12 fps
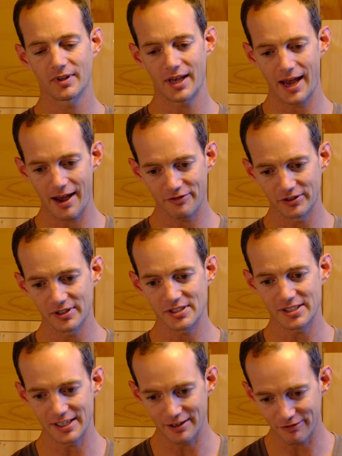after
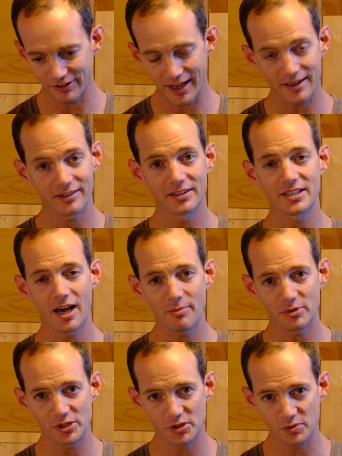this E flat on the
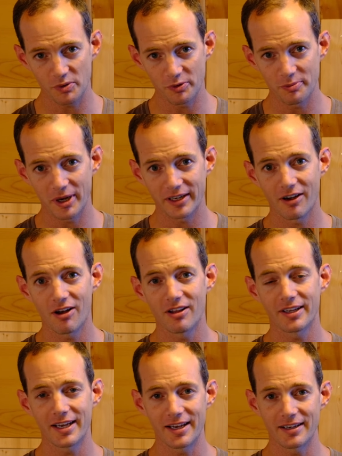top, which is what we might call
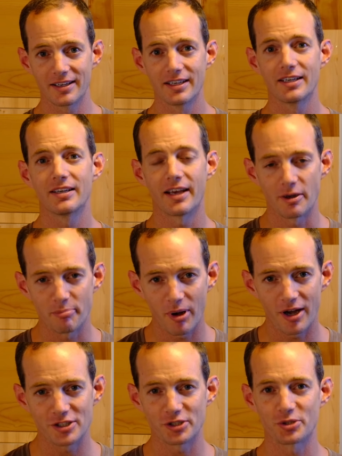an
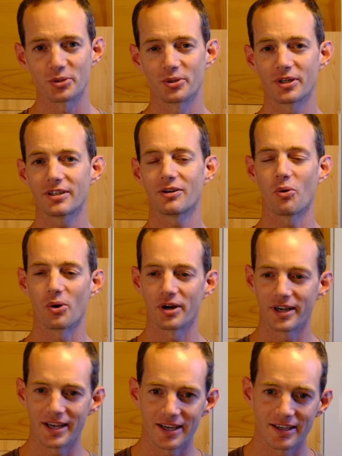appoggiatura
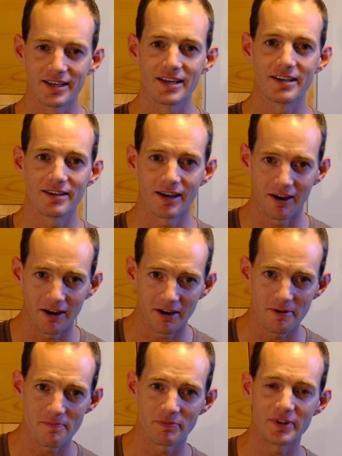or a
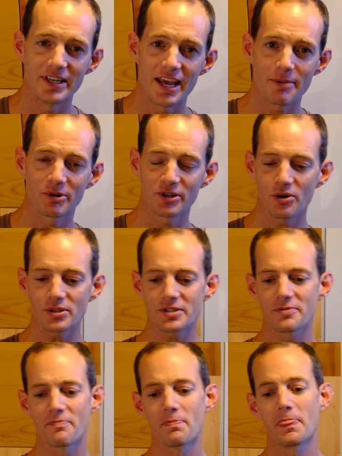neighbor note,
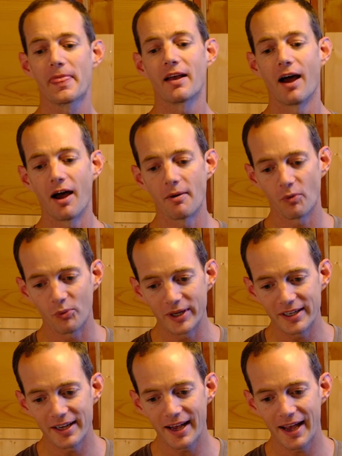
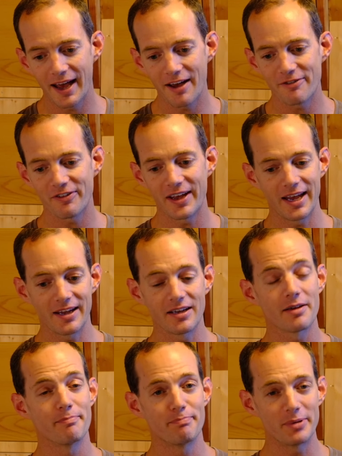we have a
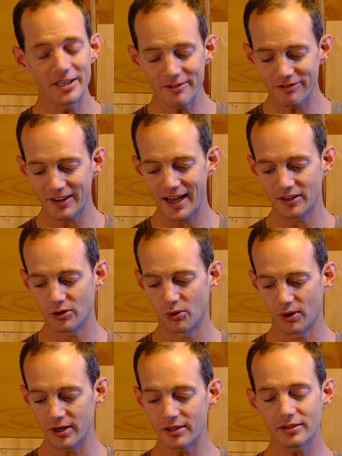B flat
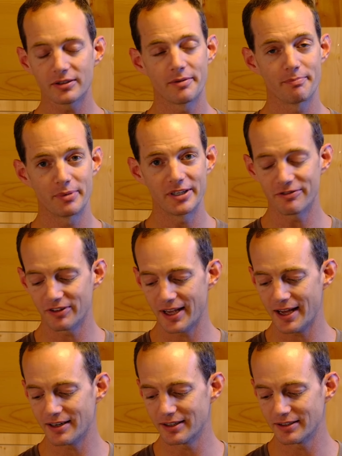chord, B
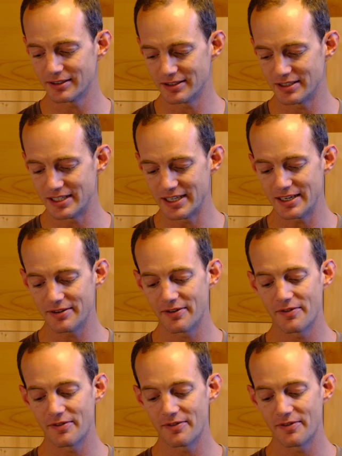flat, D,